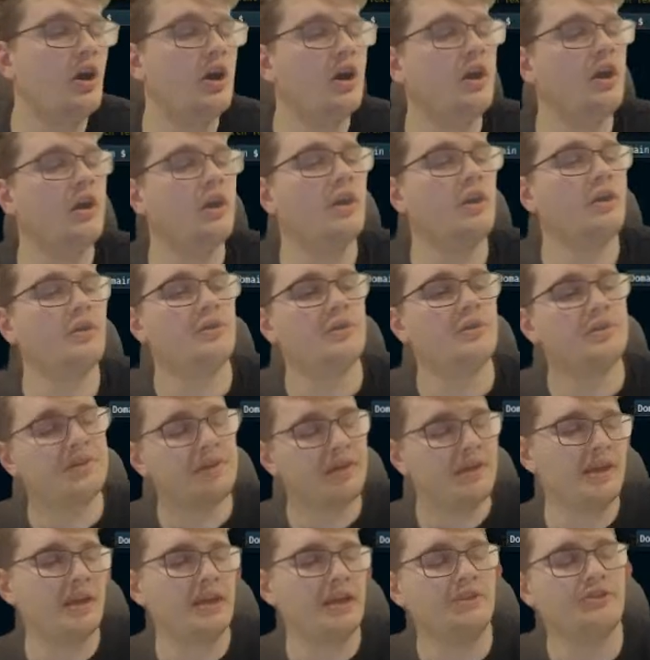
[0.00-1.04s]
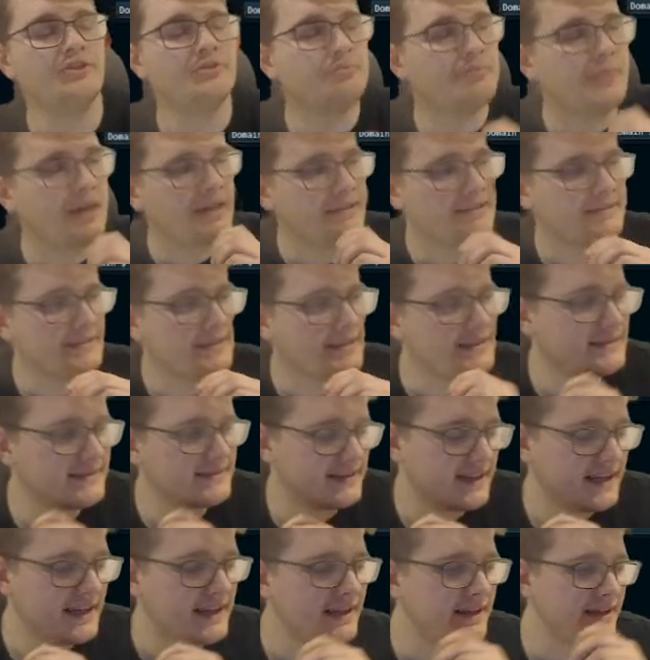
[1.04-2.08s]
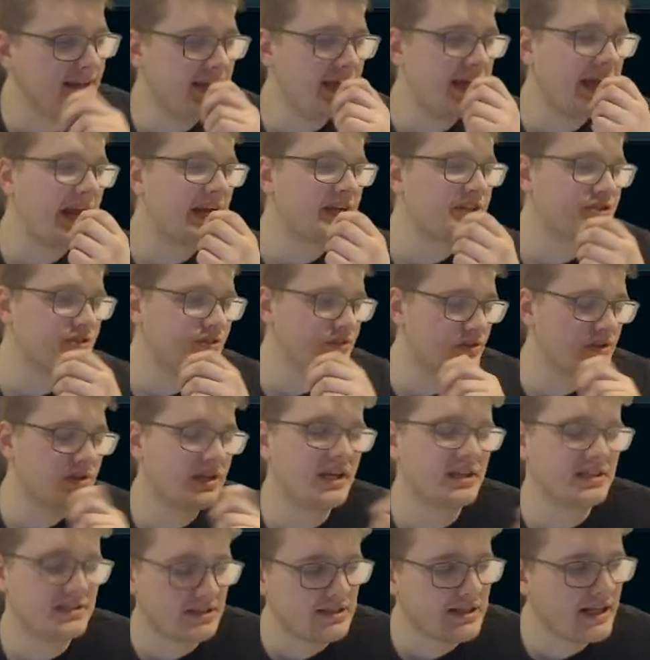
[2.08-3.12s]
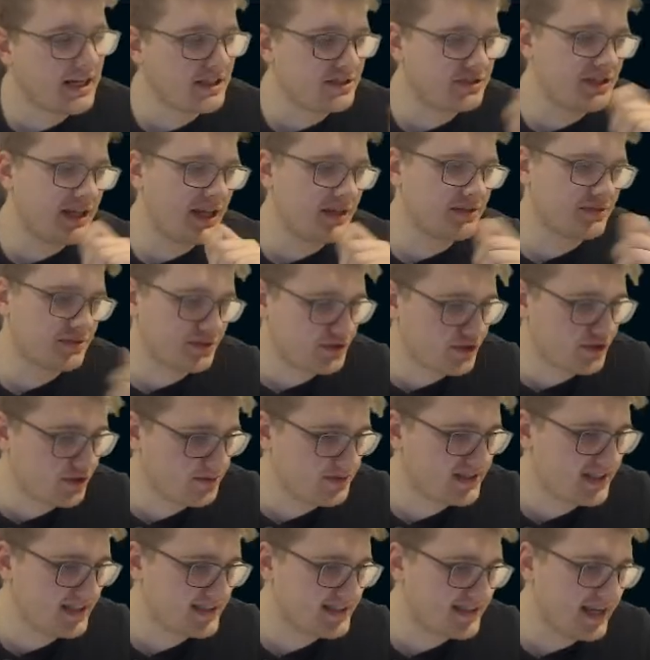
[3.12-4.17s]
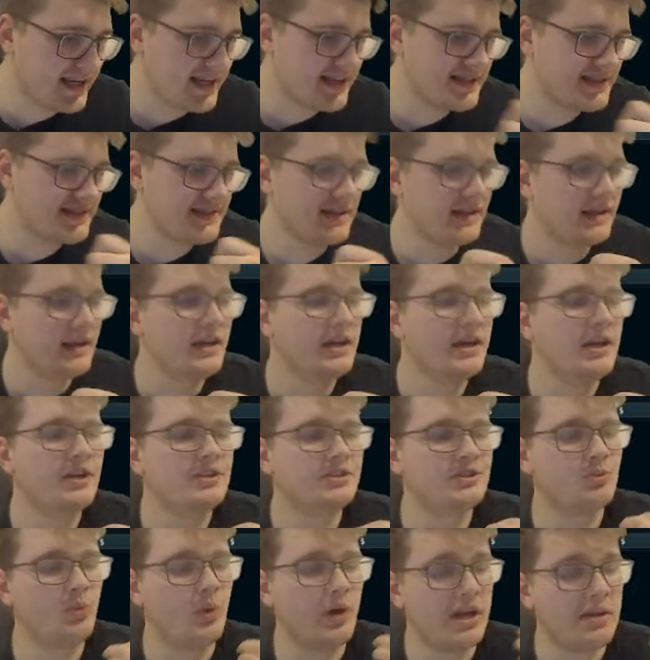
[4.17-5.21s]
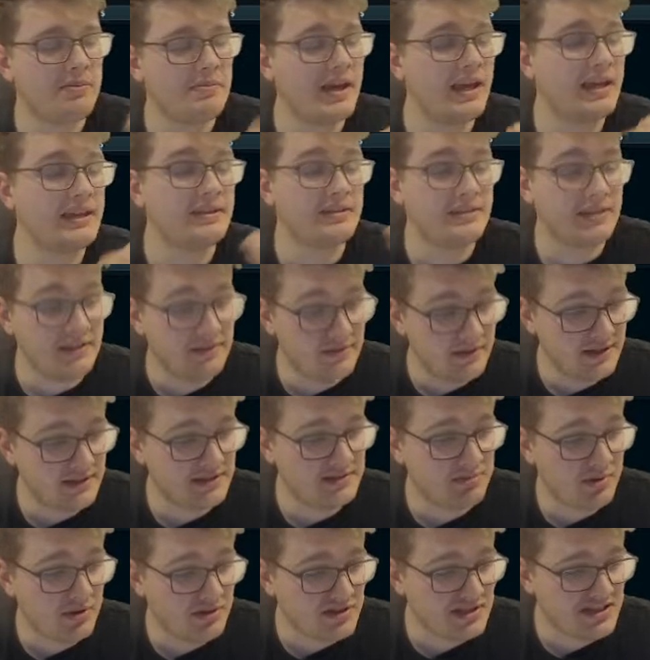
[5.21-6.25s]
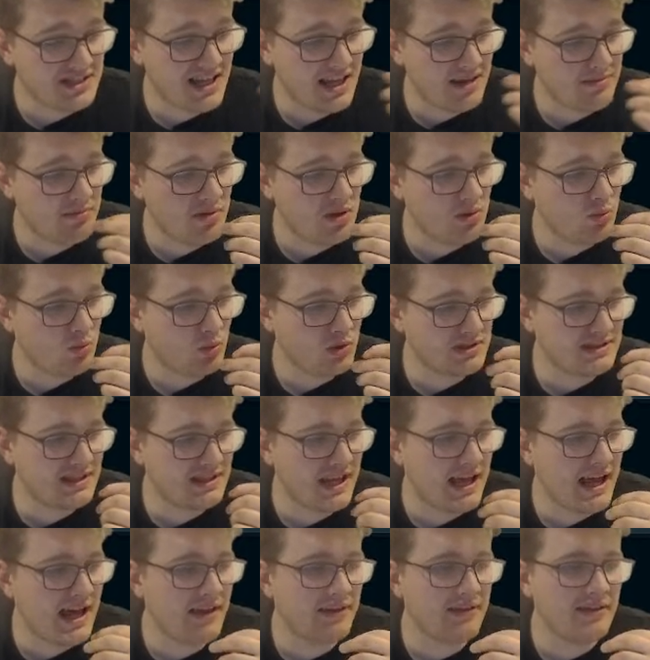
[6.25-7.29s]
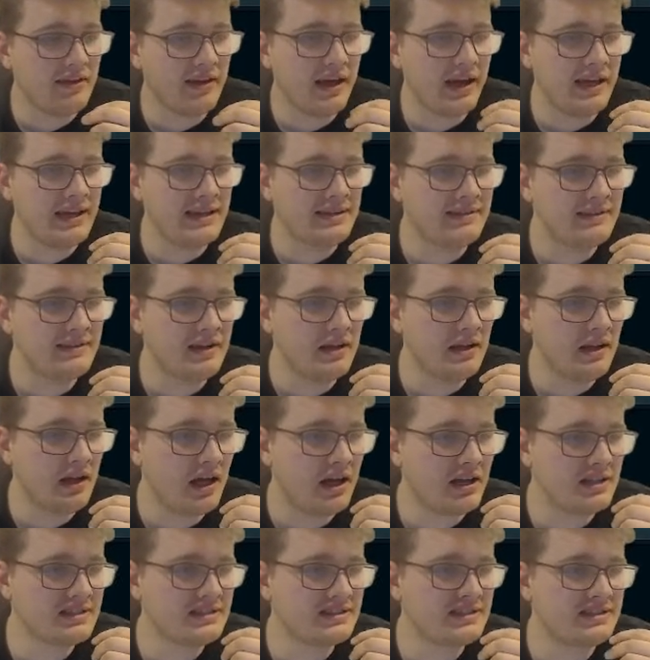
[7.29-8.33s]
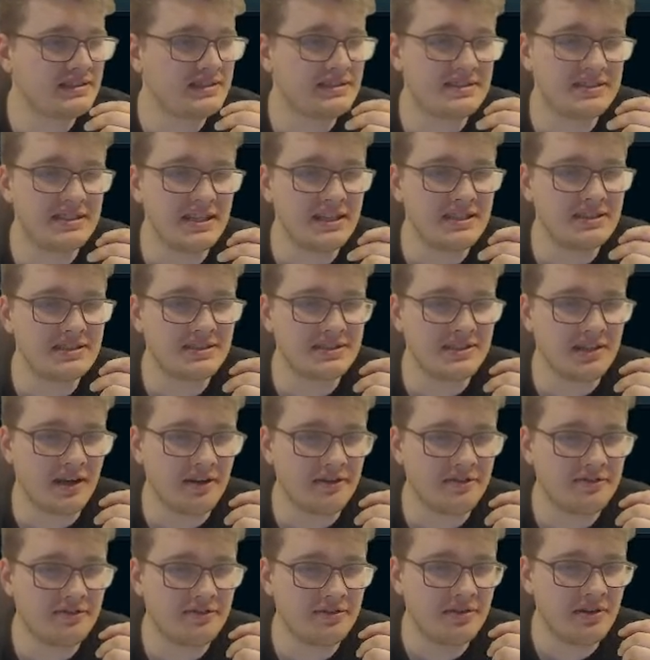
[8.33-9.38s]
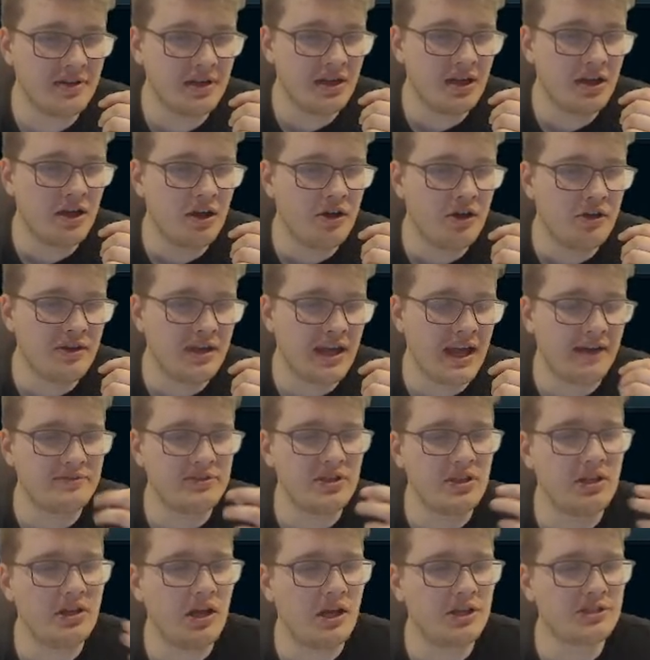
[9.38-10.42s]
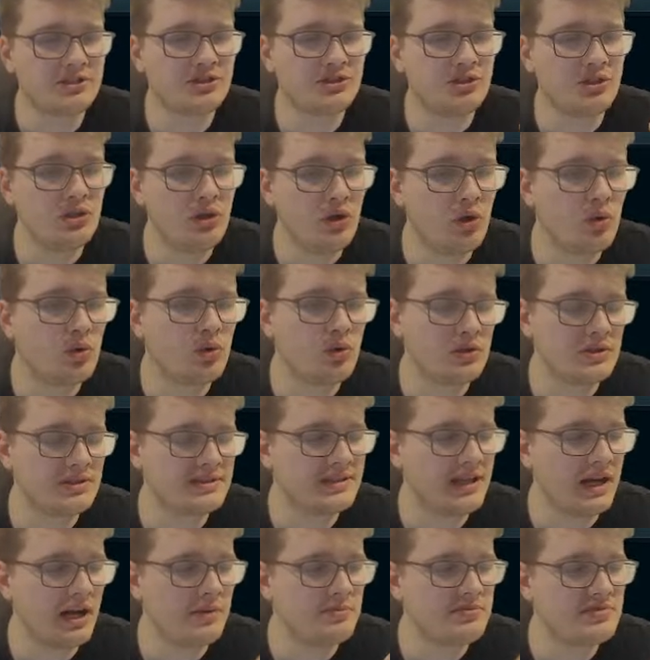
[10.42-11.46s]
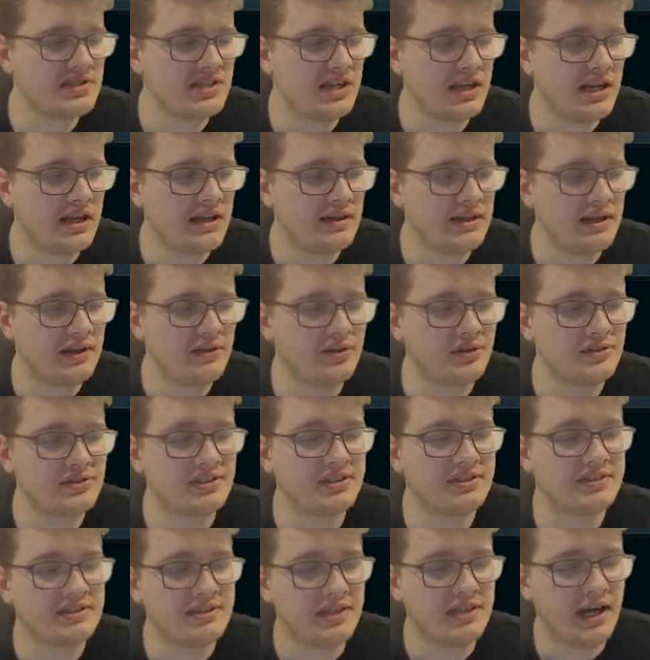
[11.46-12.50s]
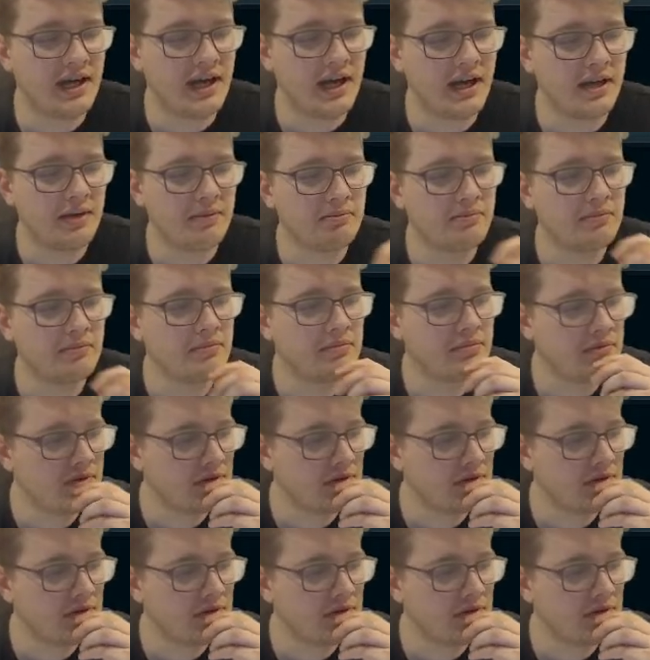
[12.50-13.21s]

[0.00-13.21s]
Oh, okay. You meant it in the actual... Okay, so I'll get you now. So service access. So what he meant in his previous statement was that in the last scene stuff, you have the last local time scene and not the time.